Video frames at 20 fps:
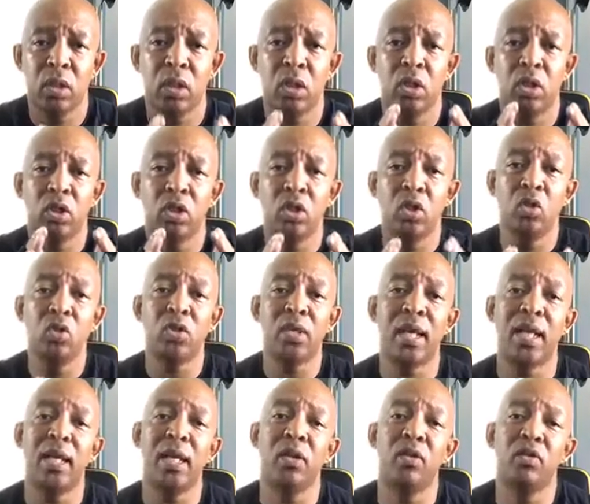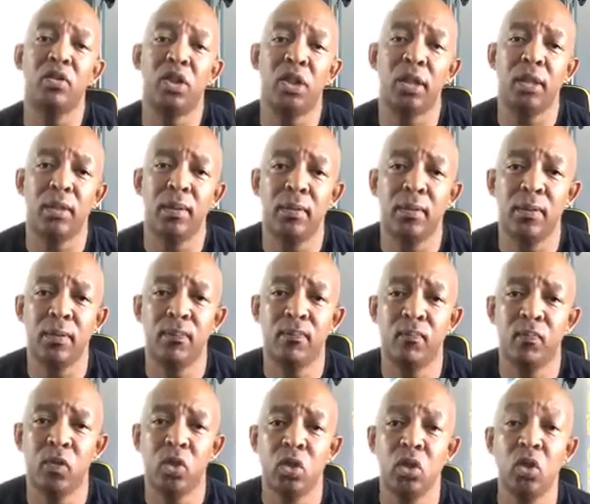Use that energy.
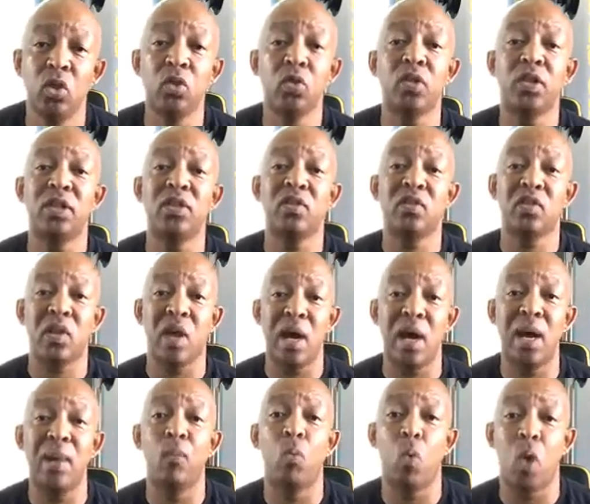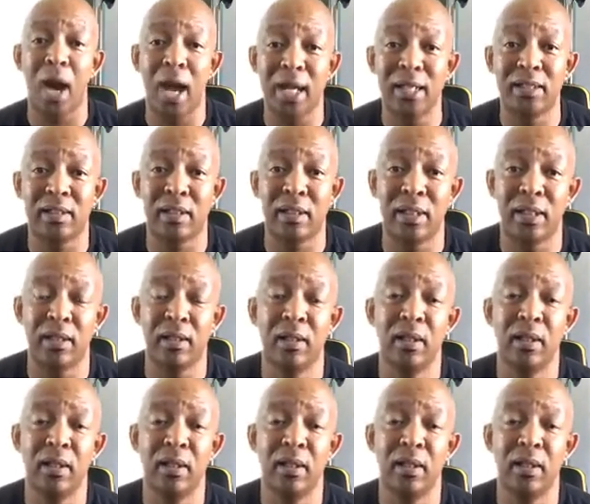Use this time wisely.